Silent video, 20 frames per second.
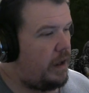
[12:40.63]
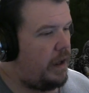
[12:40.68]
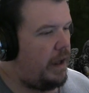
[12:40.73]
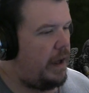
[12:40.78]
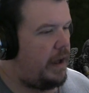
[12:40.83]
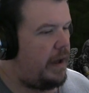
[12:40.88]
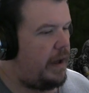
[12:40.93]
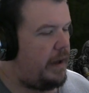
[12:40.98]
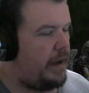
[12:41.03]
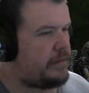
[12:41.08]

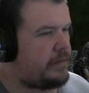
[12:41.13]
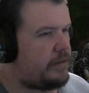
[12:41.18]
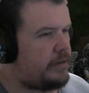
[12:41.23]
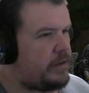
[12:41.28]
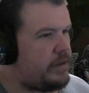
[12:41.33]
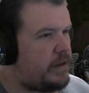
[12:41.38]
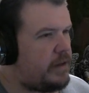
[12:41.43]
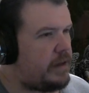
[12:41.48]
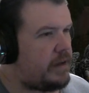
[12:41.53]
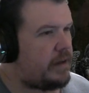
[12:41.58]
And they're
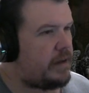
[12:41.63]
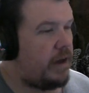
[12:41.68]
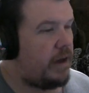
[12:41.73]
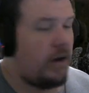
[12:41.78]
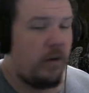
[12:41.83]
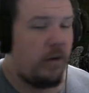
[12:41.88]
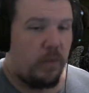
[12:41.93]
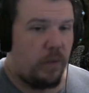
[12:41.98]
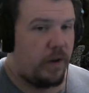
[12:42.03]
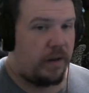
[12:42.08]
like,
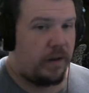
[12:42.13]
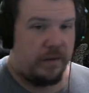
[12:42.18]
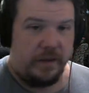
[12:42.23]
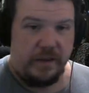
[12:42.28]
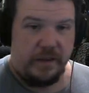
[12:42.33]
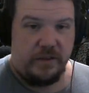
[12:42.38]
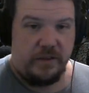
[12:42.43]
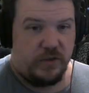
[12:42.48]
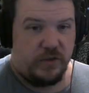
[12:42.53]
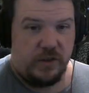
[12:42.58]
oh, well,
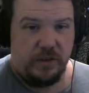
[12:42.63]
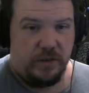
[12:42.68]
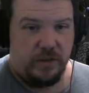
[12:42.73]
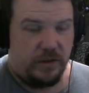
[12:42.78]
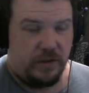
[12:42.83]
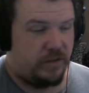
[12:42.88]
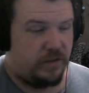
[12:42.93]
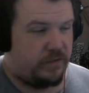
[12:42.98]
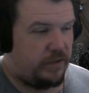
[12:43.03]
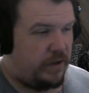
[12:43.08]
you still look
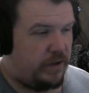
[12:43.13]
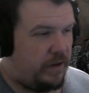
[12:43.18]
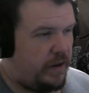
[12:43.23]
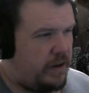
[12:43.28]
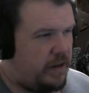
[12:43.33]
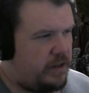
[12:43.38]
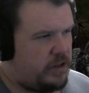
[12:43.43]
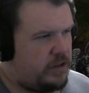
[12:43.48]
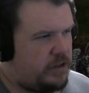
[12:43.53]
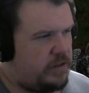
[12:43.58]
good for your
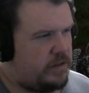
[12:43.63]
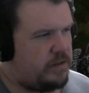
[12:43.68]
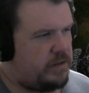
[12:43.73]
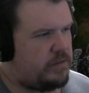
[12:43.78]
age.